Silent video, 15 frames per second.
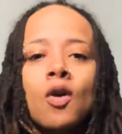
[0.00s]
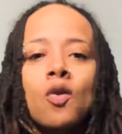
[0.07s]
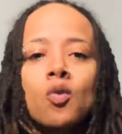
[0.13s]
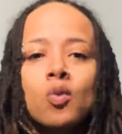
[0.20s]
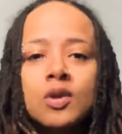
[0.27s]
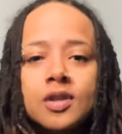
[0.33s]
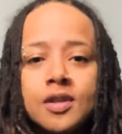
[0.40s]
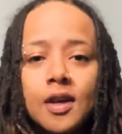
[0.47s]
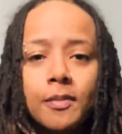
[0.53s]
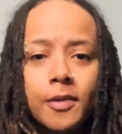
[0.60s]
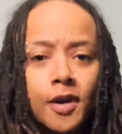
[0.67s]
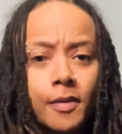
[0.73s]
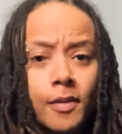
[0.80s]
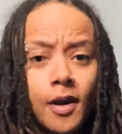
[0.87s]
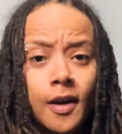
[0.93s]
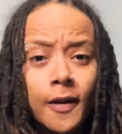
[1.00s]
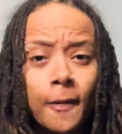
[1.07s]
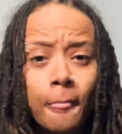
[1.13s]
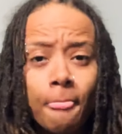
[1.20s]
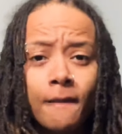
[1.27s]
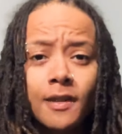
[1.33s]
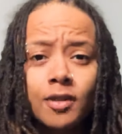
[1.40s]
What's up, everybody?
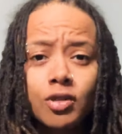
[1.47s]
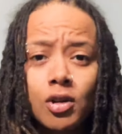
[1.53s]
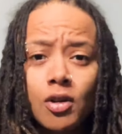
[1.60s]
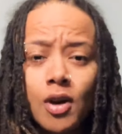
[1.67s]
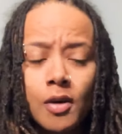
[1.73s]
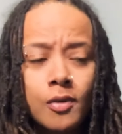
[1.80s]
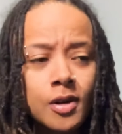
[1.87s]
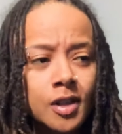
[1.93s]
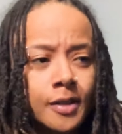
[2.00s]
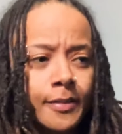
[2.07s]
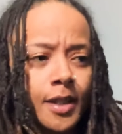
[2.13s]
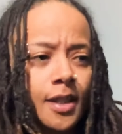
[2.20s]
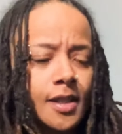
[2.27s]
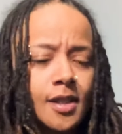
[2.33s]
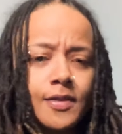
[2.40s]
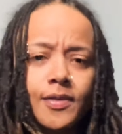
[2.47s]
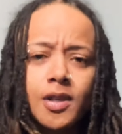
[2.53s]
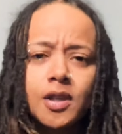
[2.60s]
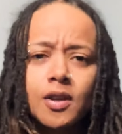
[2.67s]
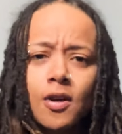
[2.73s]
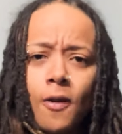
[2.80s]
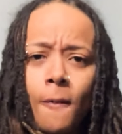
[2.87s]
So I wanted to make this
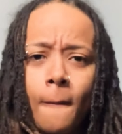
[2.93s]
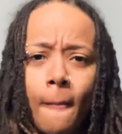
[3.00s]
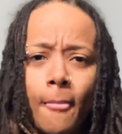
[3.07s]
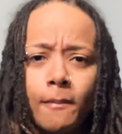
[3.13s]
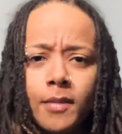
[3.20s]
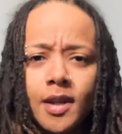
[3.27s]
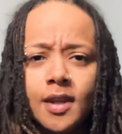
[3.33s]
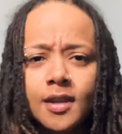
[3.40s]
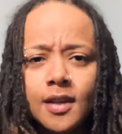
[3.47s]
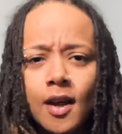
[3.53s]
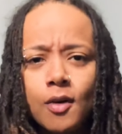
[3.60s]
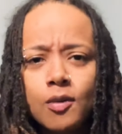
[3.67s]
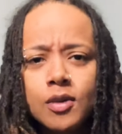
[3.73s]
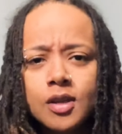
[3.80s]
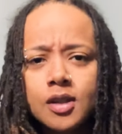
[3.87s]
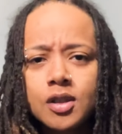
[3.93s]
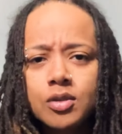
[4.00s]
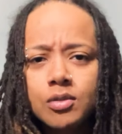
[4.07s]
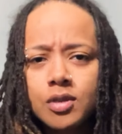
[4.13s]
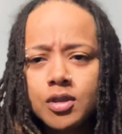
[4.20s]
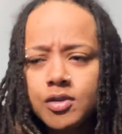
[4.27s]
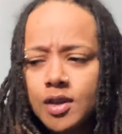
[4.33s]
video because I wanted to
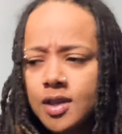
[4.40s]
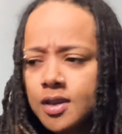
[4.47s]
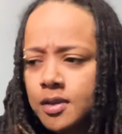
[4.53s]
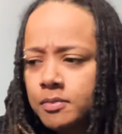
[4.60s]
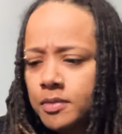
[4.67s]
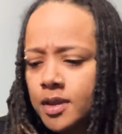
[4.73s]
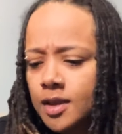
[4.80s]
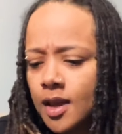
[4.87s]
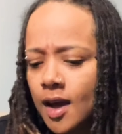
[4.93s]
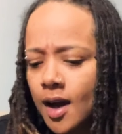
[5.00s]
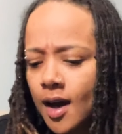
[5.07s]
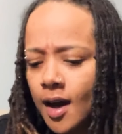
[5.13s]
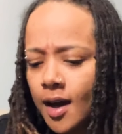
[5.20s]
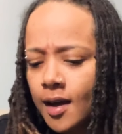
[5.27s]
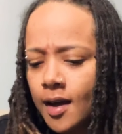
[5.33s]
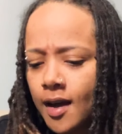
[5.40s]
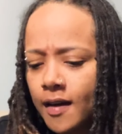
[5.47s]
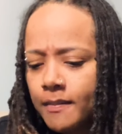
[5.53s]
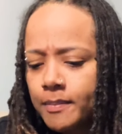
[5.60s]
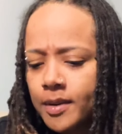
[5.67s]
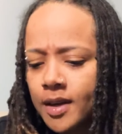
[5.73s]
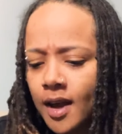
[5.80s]
address something that I
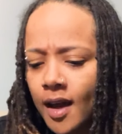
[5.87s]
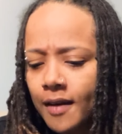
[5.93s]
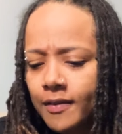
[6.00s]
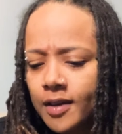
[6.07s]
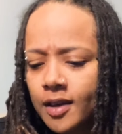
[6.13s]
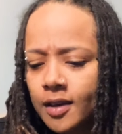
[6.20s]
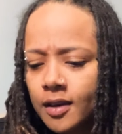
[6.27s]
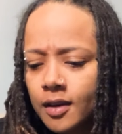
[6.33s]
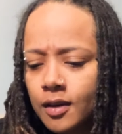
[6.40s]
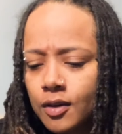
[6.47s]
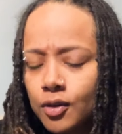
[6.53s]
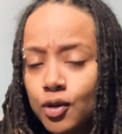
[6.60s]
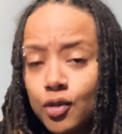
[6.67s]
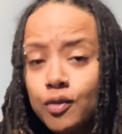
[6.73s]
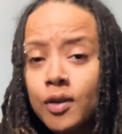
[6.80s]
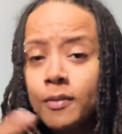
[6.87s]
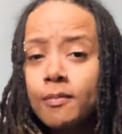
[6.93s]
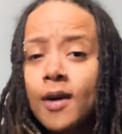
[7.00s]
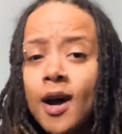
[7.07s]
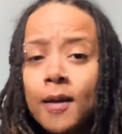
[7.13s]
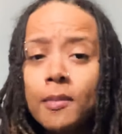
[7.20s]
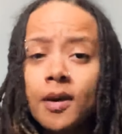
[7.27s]
have been having to
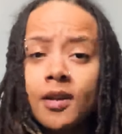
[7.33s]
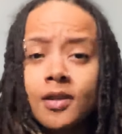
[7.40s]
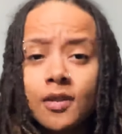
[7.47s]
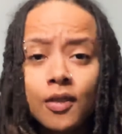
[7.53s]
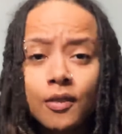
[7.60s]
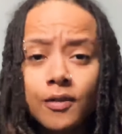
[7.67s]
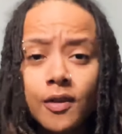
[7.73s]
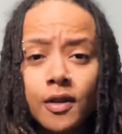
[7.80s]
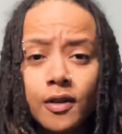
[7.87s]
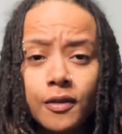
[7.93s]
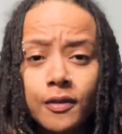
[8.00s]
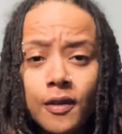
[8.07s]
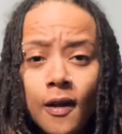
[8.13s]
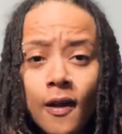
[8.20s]
remind myself of